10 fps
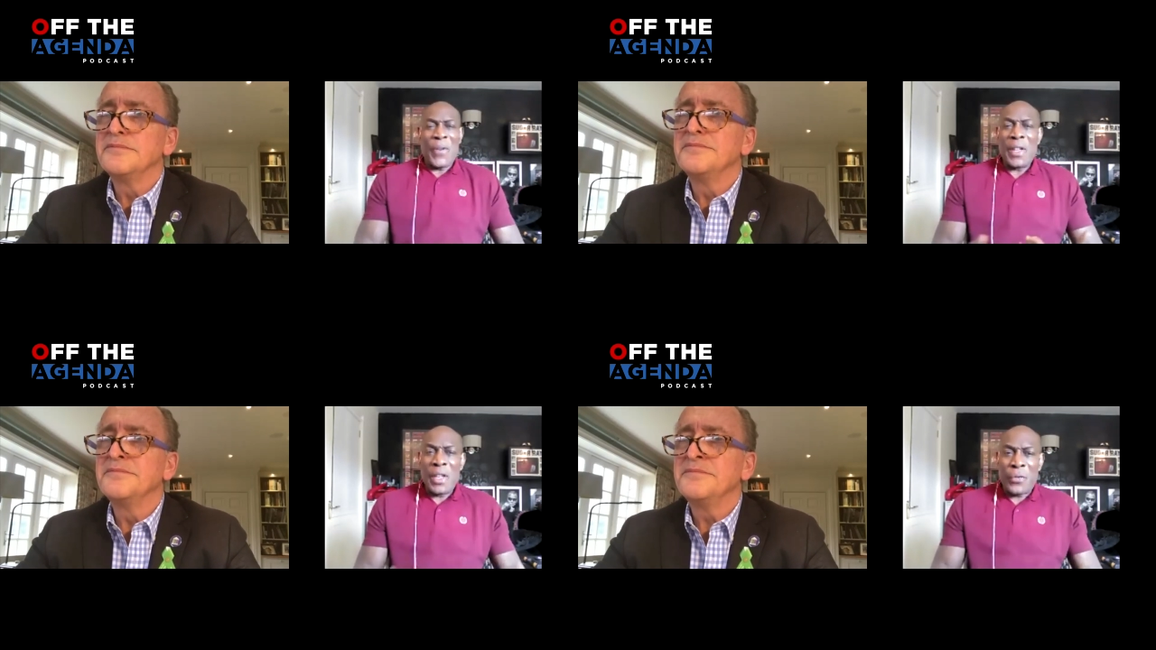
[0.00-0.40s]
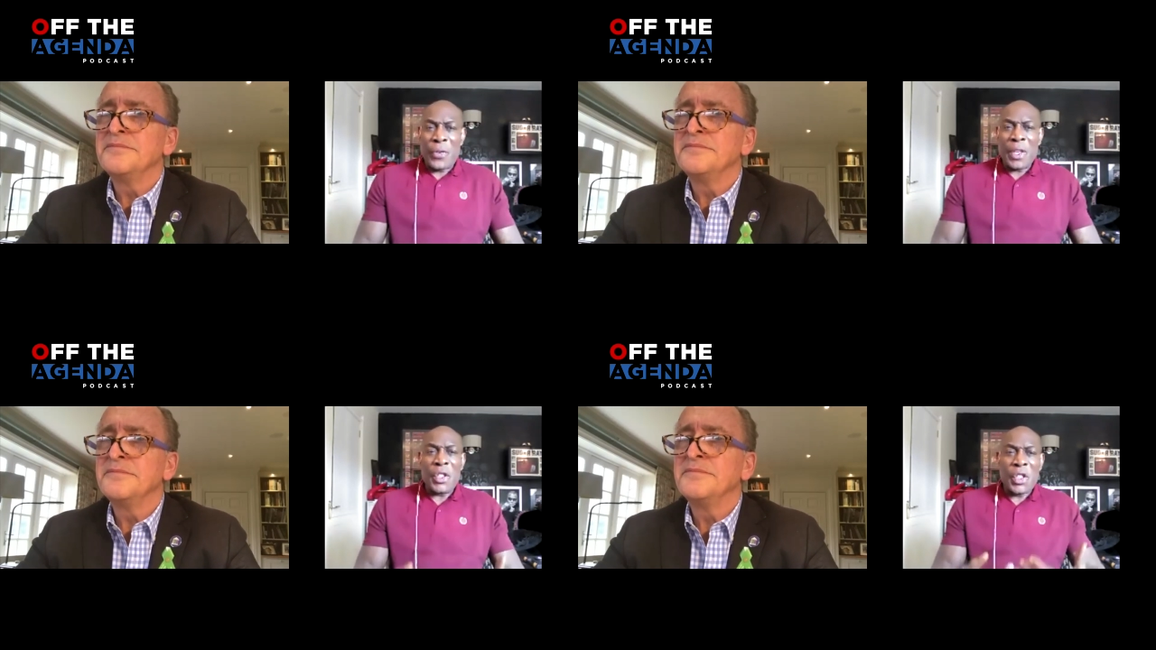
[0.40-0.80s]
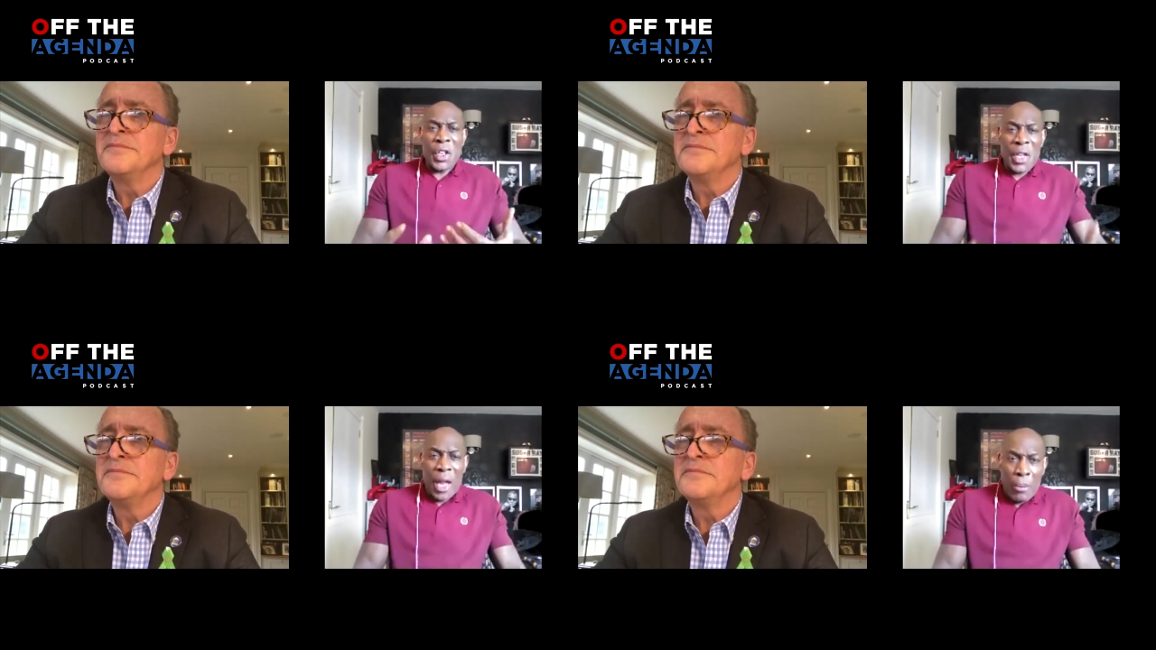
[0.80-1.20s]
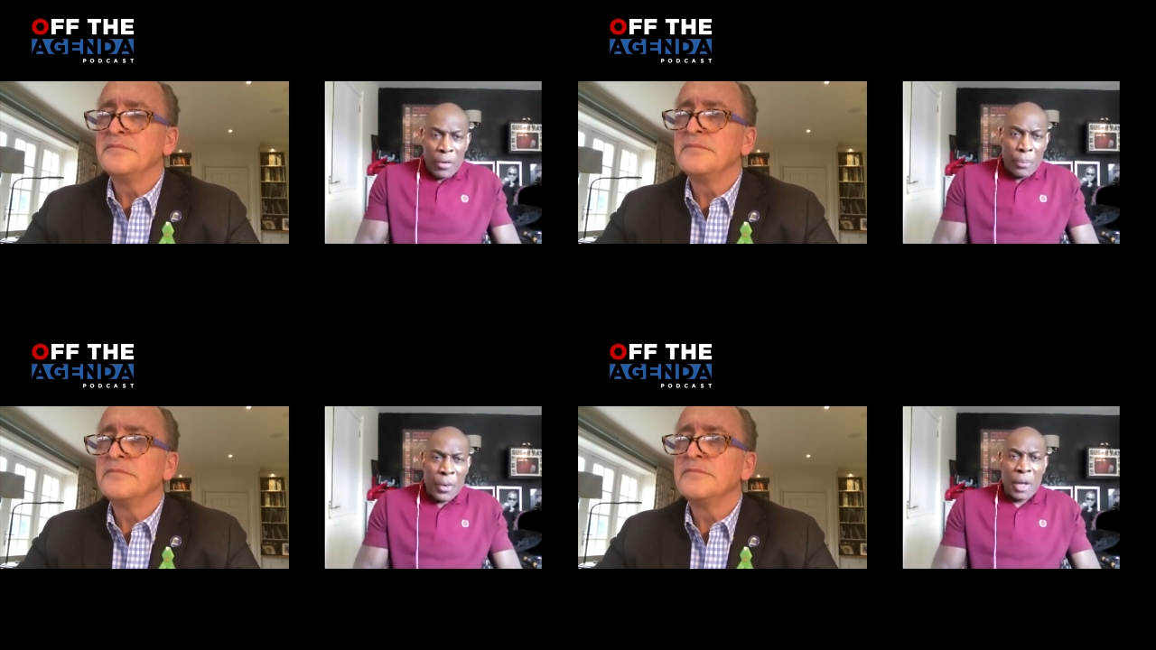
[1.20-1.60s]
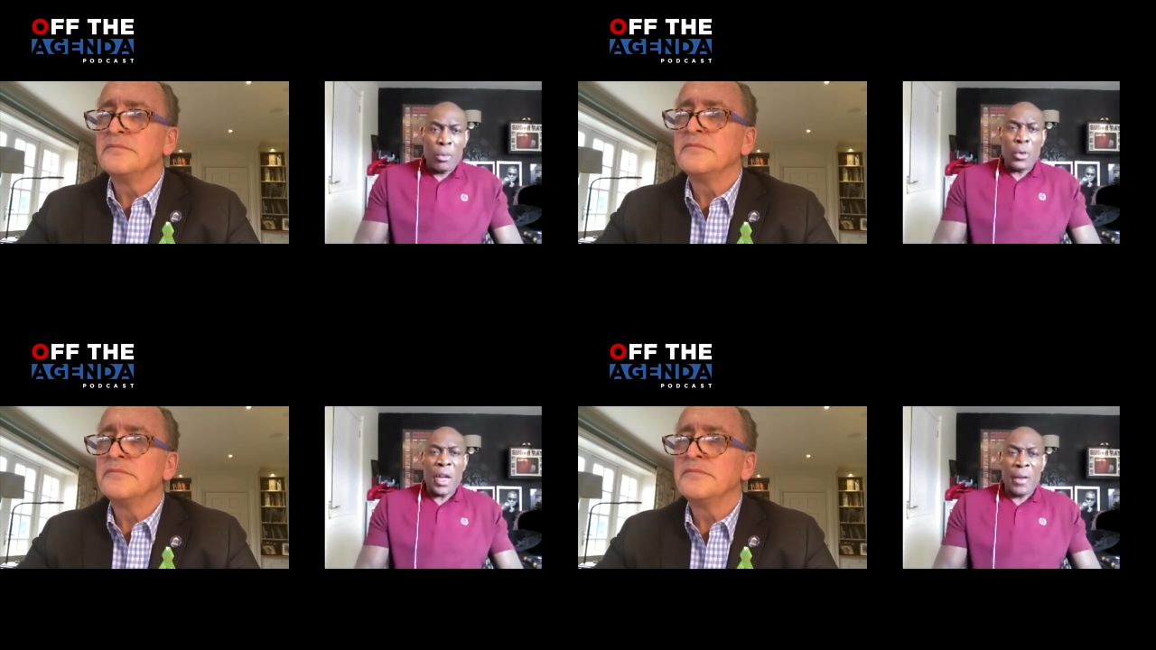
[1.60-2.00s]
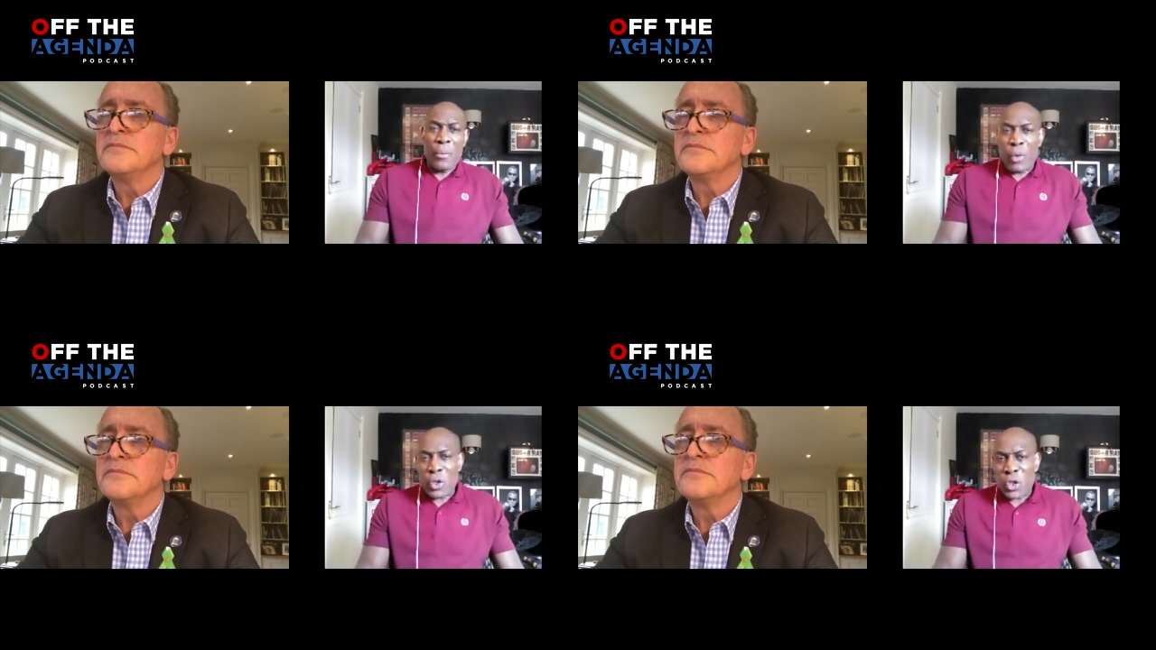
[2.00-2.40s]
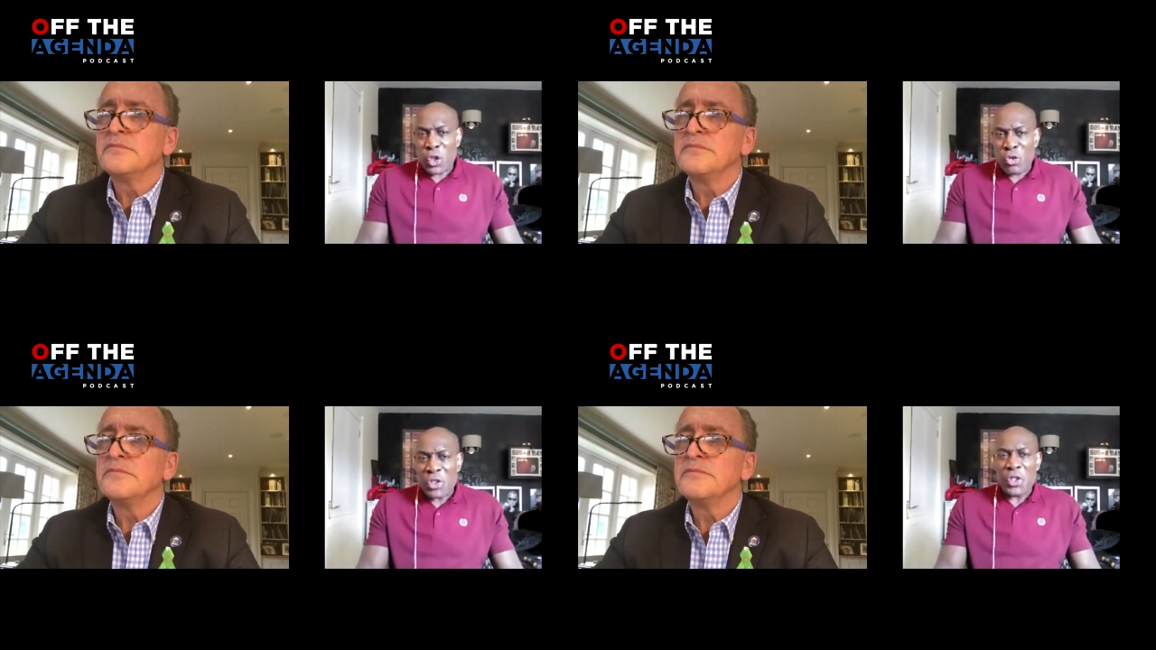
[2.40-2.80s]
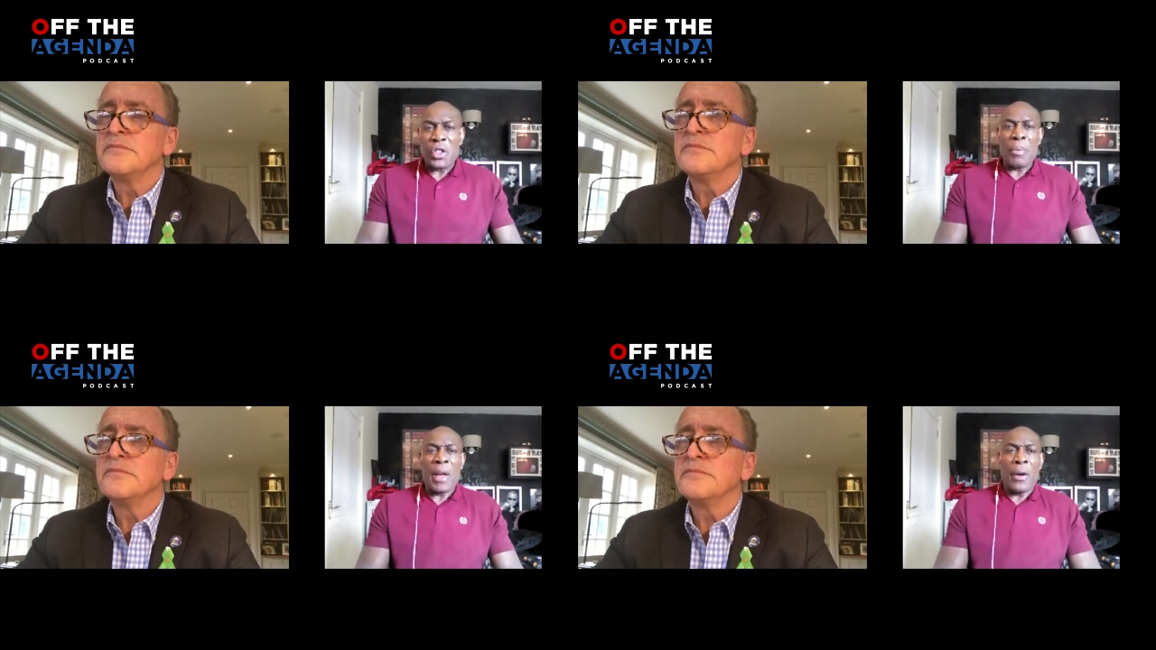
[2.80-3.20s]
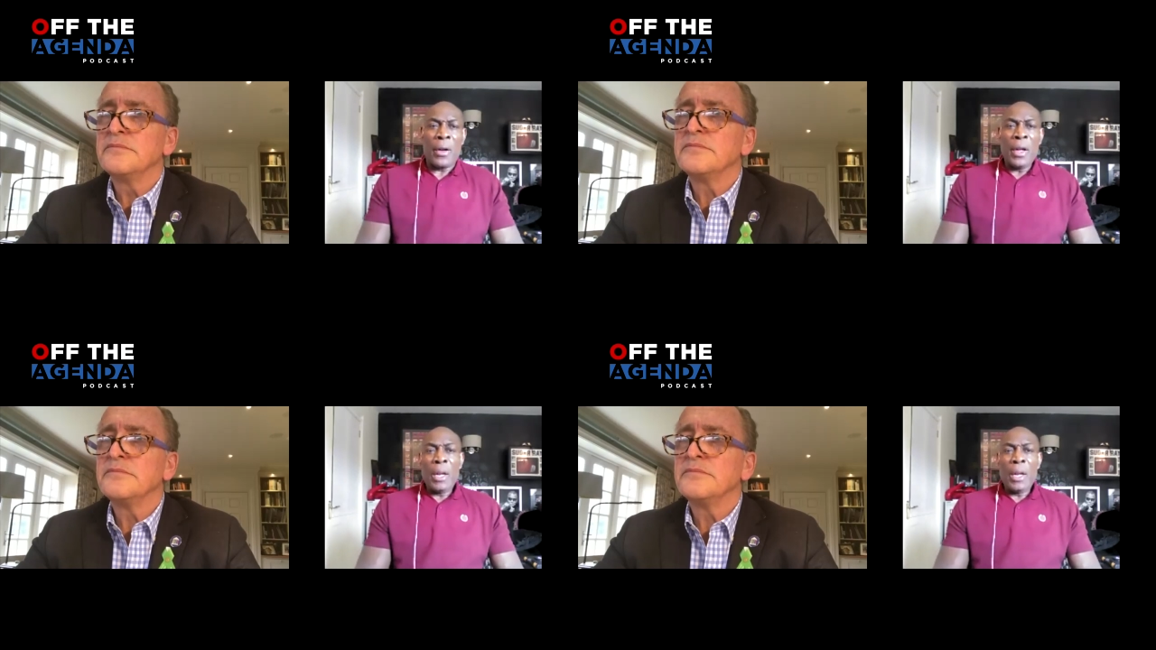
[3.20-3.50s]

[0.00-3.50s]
Speaker 1: fitness thing, sit down with the people, get what's stressing them out.